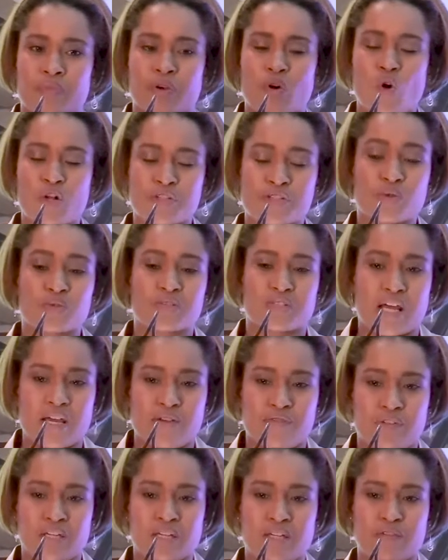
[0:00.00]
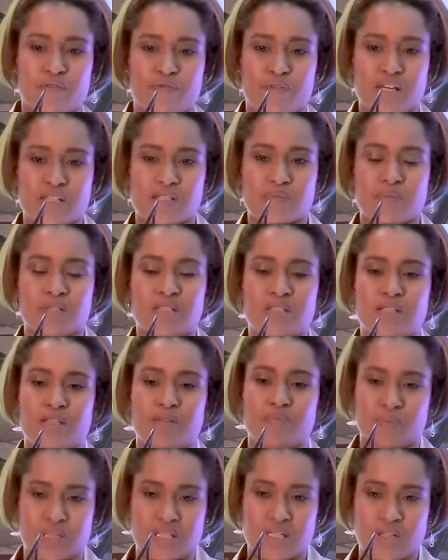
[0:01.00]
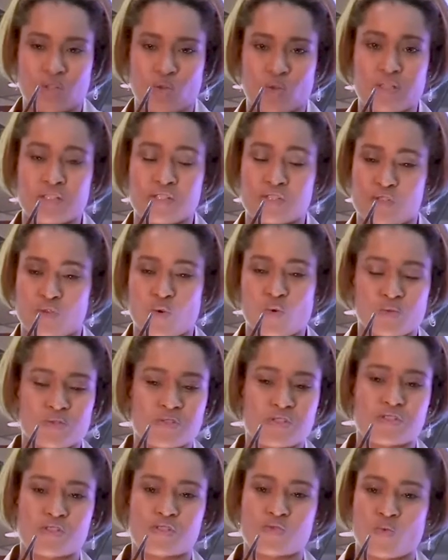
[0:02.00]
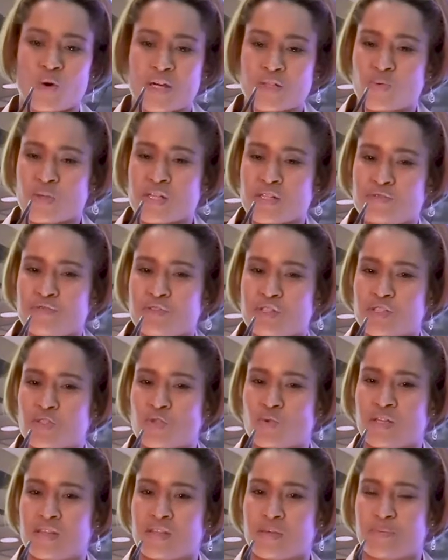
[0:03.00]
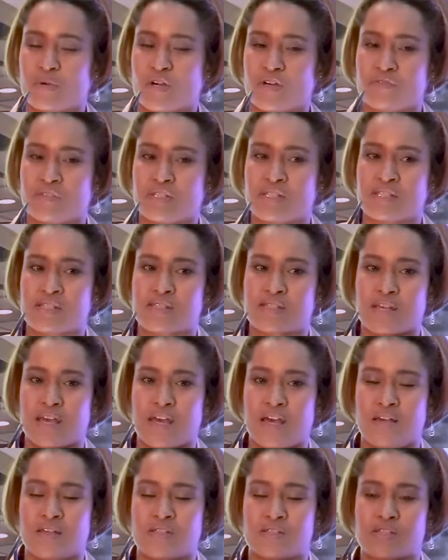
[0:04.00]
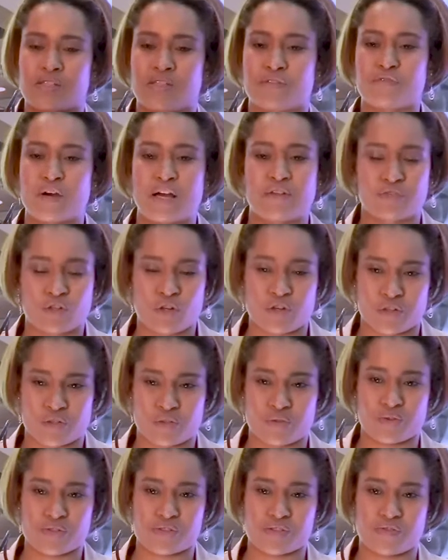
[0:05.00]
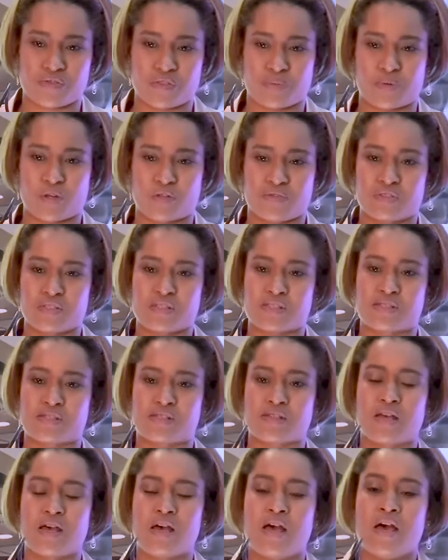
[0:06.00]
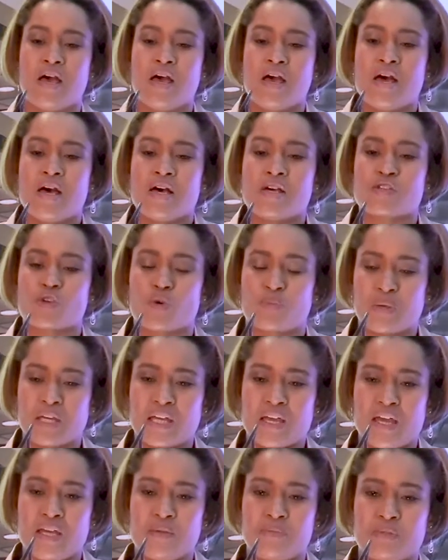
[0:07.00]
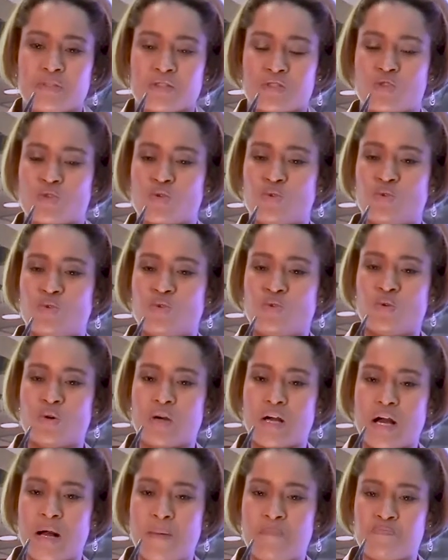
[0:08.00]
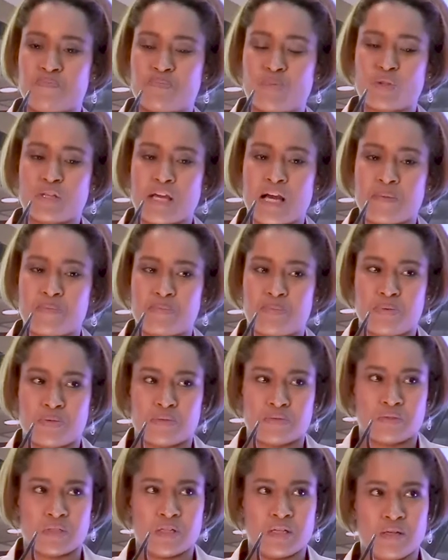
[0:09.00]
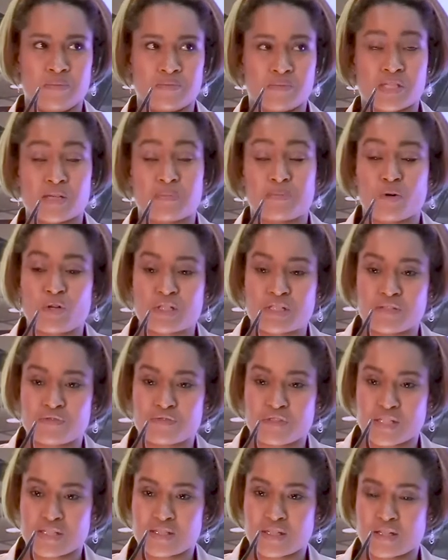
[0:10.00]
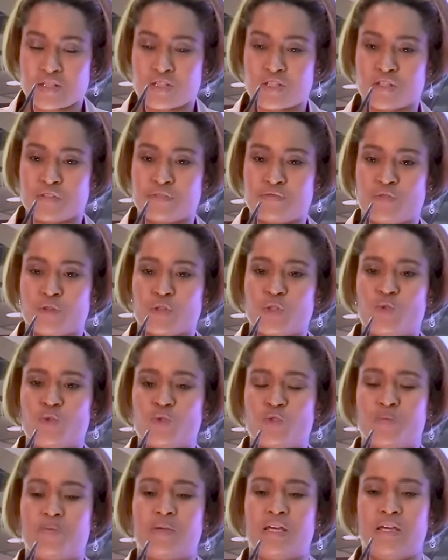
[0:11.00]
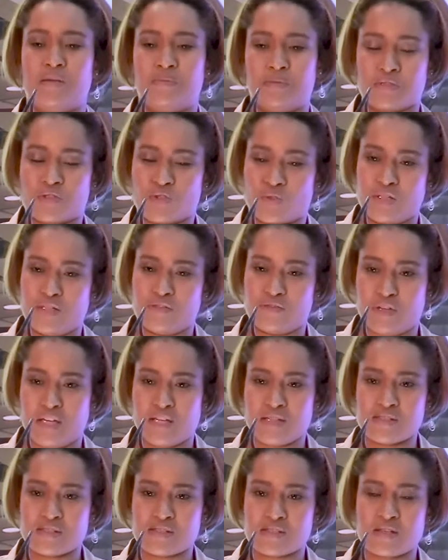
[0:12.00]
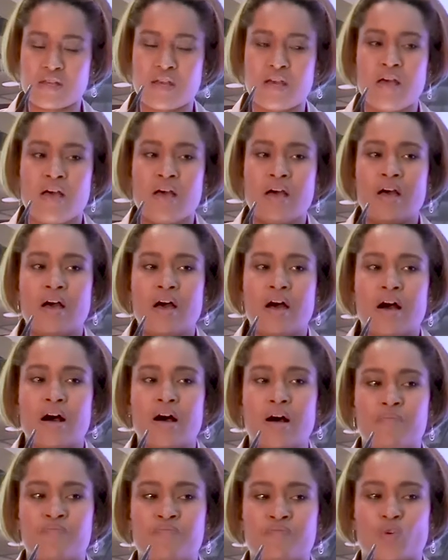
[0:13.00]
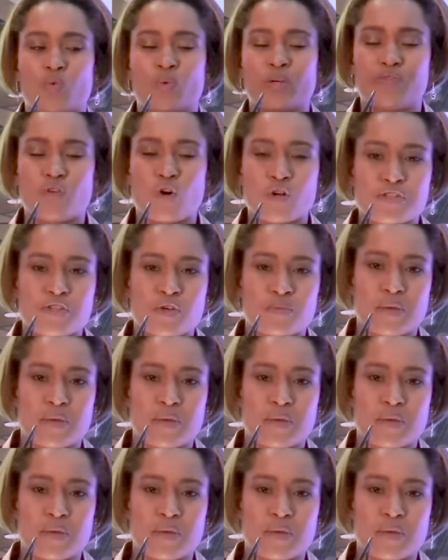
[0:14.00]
also driving investment in particular zones, what we refer to in the province as the five corridors of the province. So being able to put up support infrastructure for you to be able to invest. We've also